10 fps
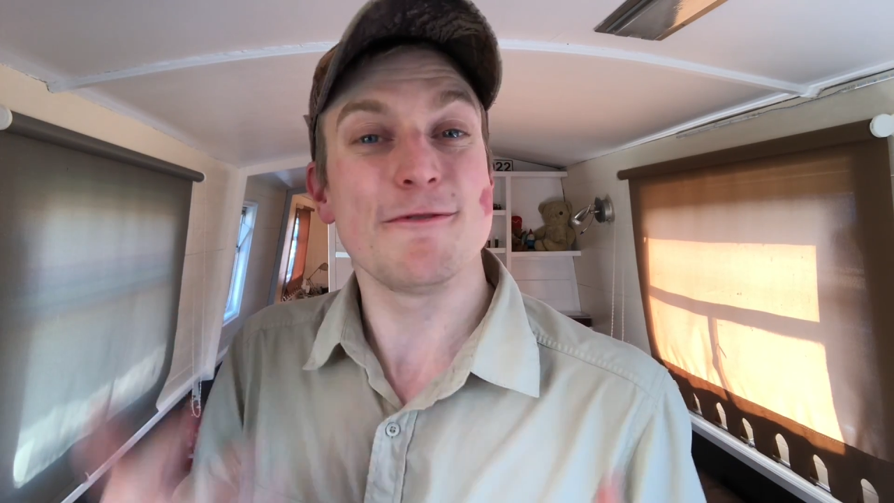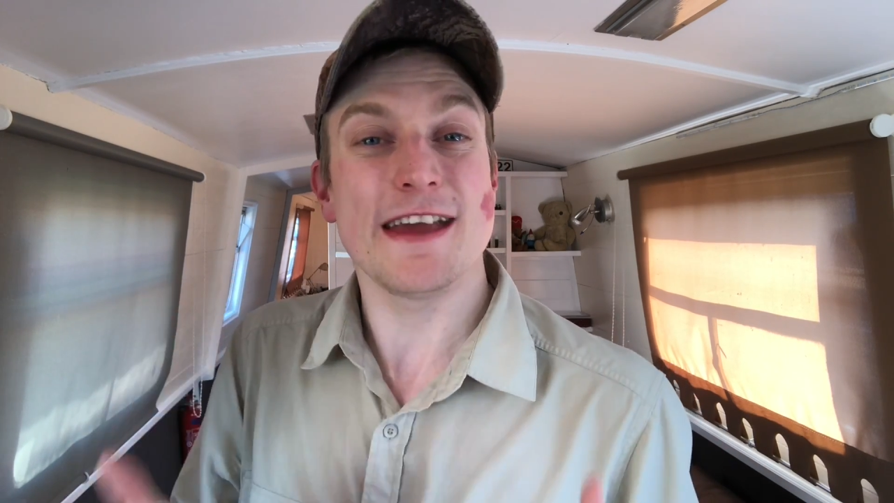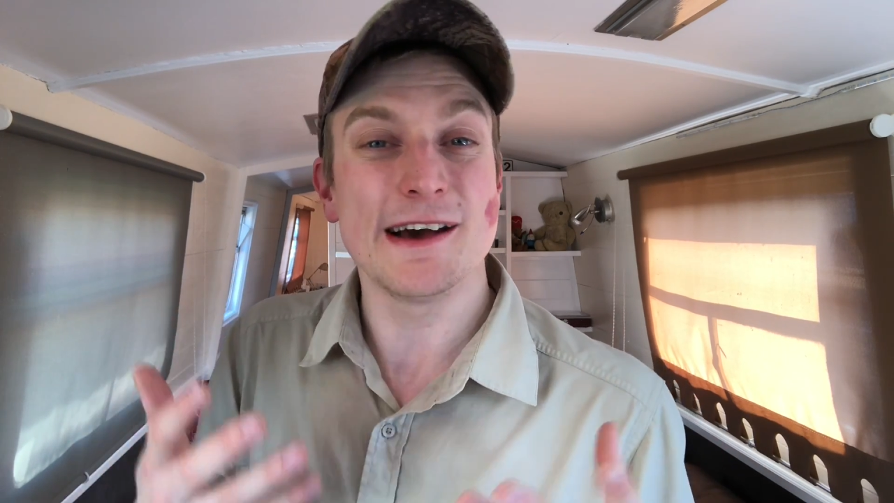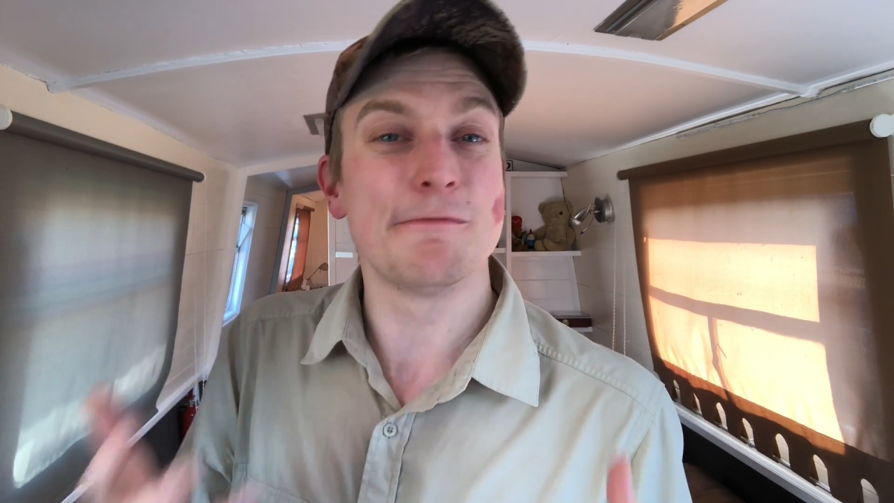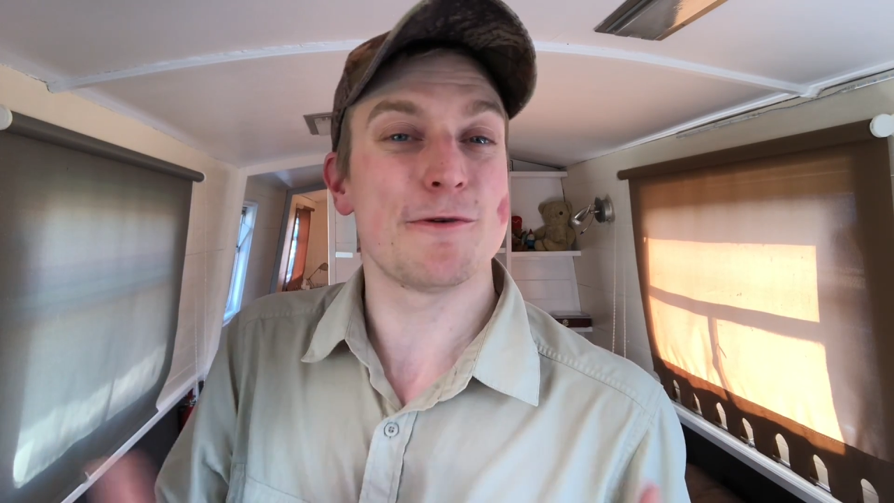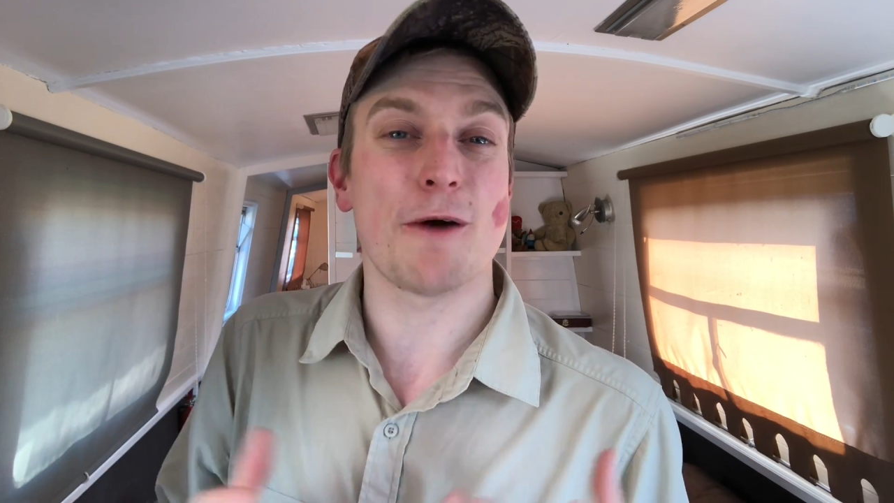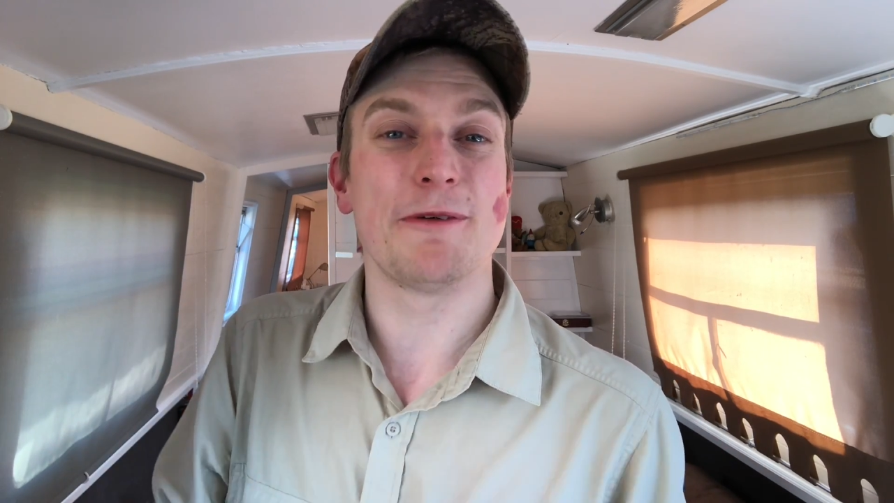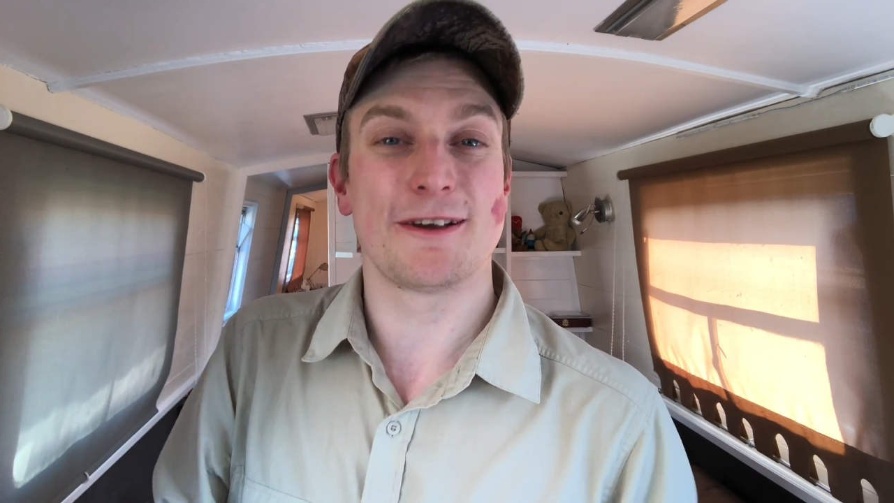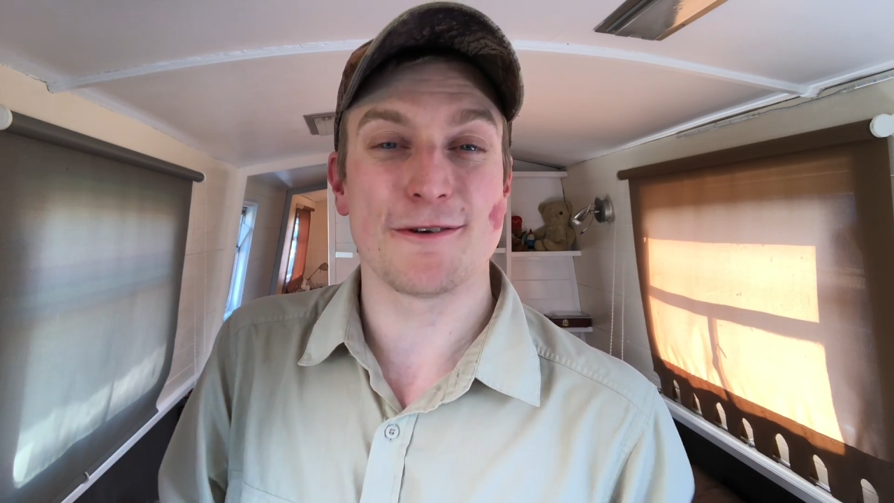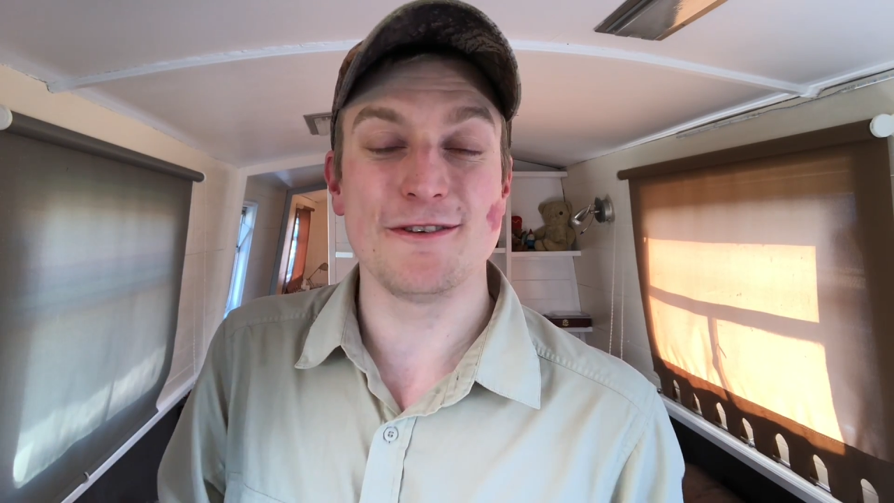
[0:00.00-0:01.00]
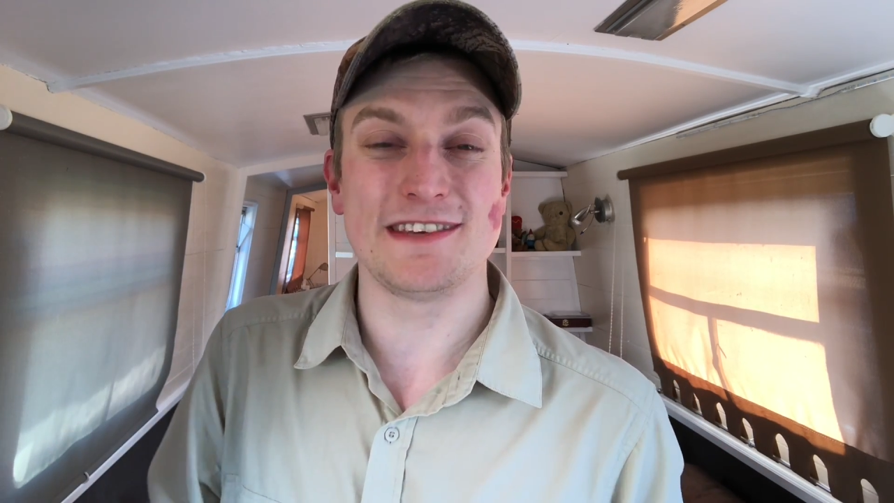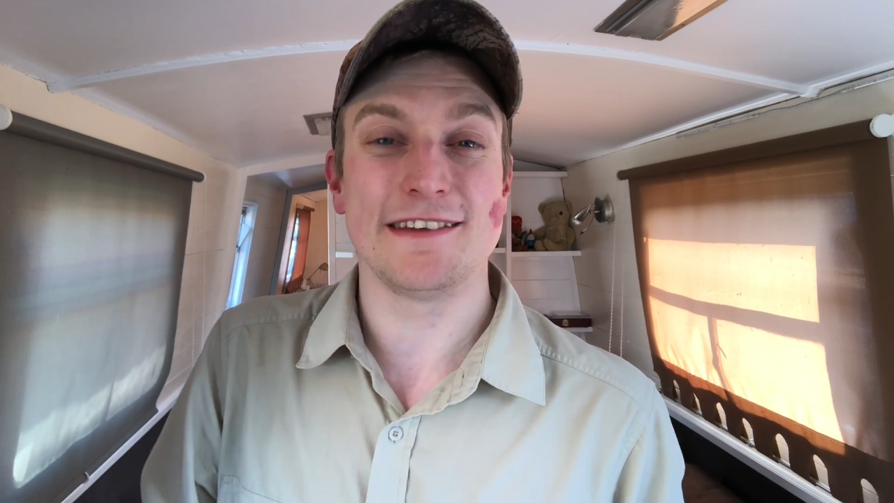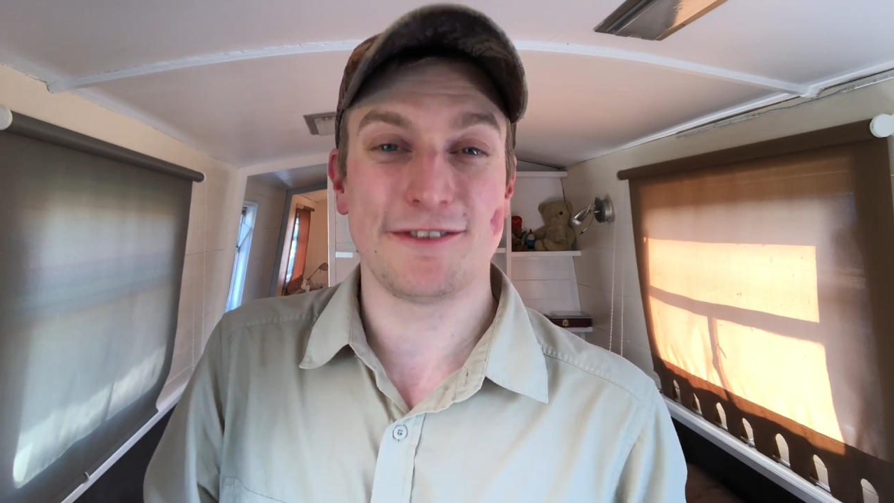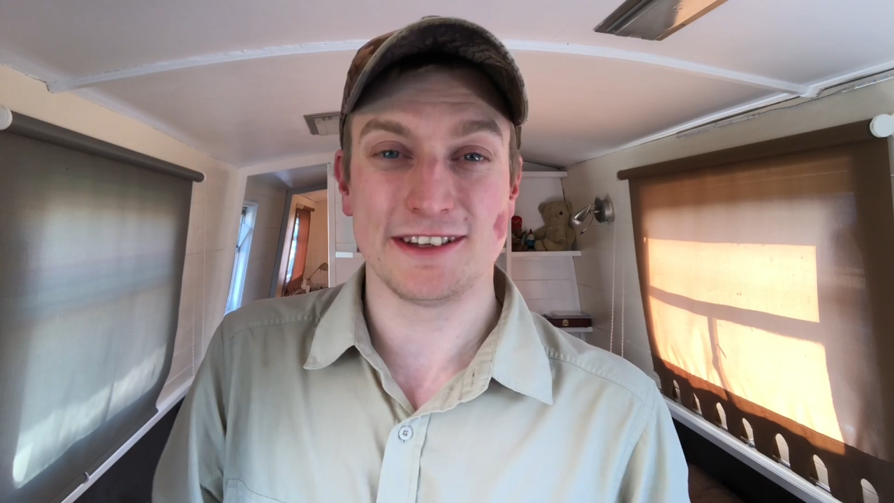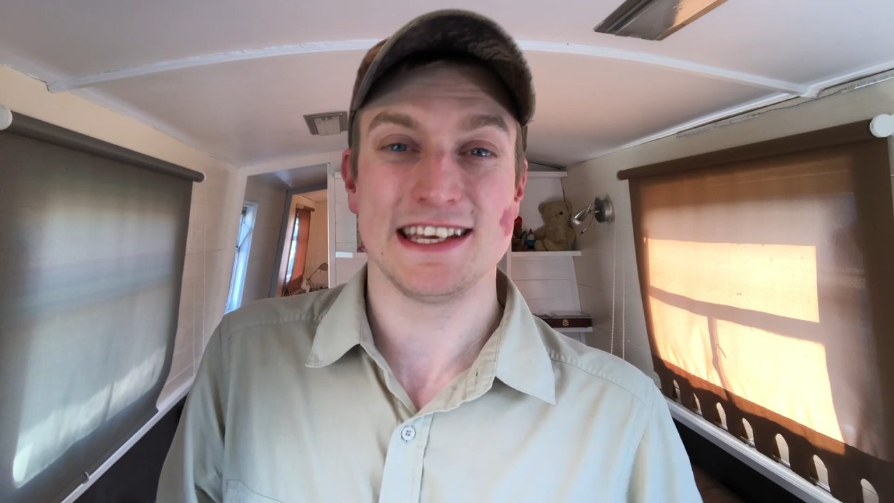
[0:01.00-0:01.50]
real proper
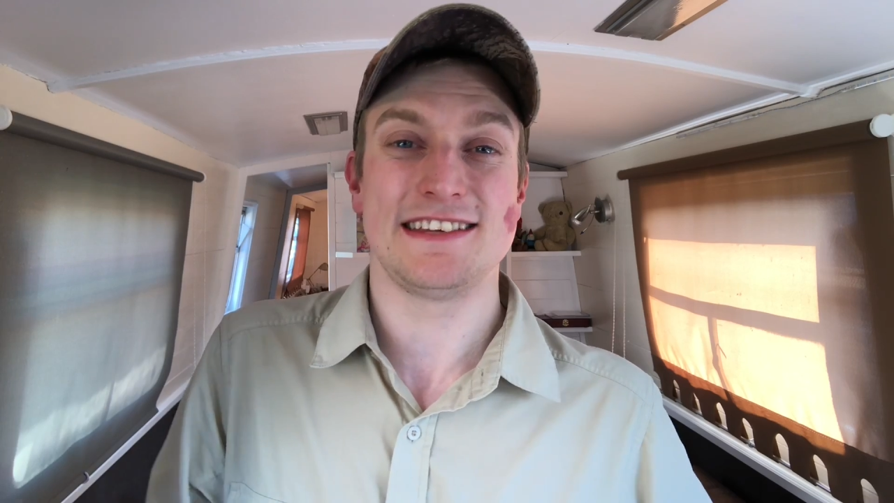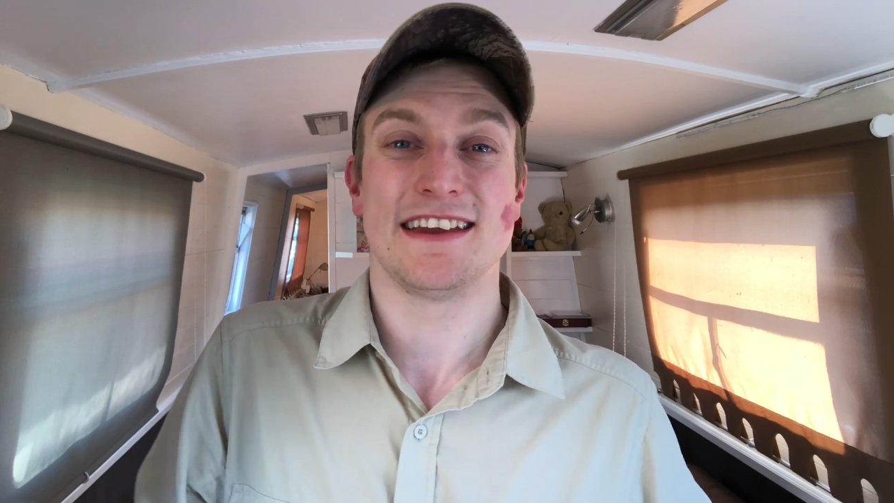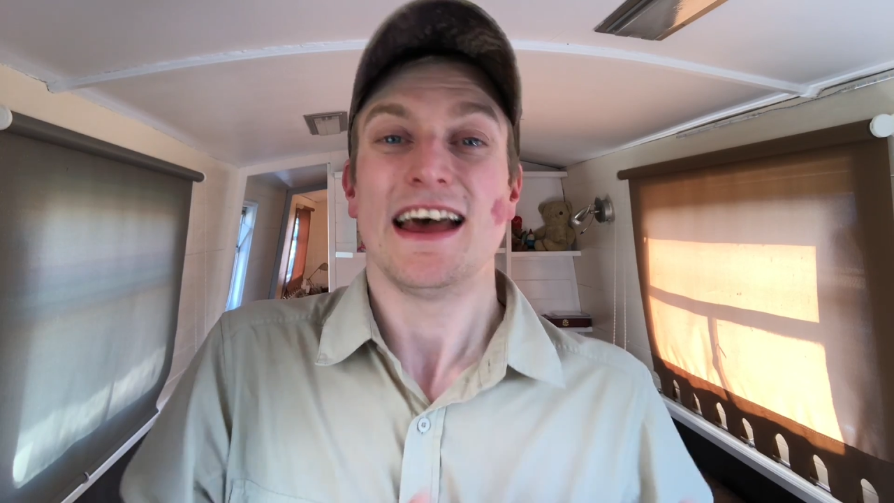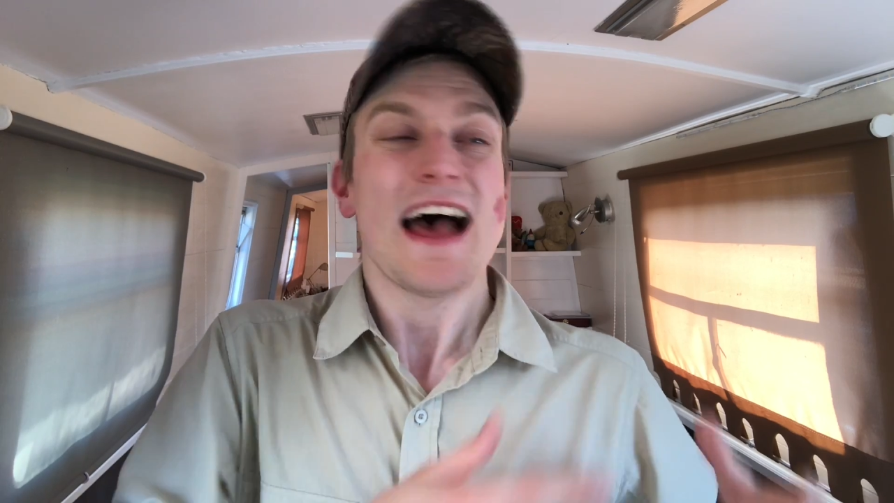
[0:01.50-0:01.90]
cruising footage and